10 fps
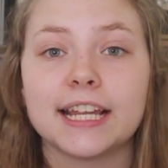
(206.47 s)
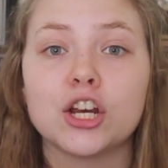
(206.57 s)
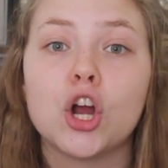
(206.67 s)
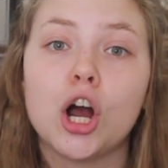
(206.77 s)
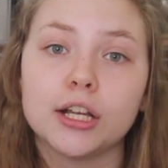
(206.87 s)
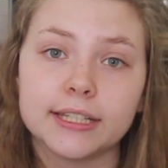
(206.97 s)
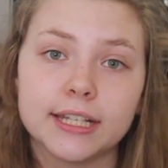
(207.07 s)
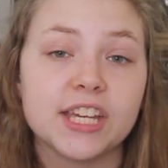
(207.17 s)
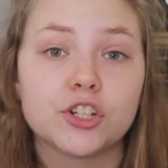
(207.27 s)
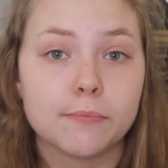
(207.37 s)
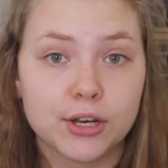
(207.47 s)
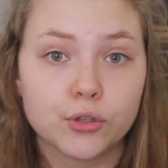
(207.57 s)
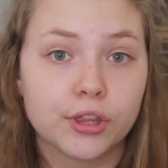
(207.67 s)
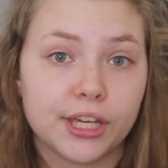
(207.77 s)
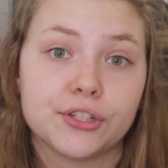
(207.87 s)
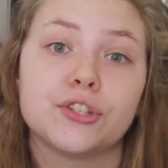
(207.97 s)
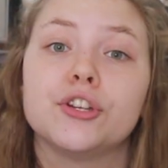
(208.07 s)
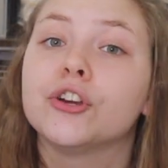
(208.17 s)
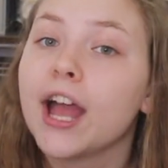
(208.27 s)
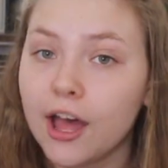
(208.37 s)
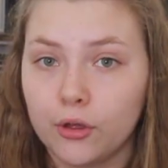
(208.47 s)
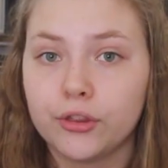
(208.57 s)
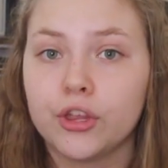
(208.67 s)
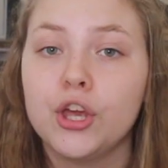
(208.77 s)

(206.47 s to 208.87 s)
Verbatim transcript: can cause detrimental things to your health.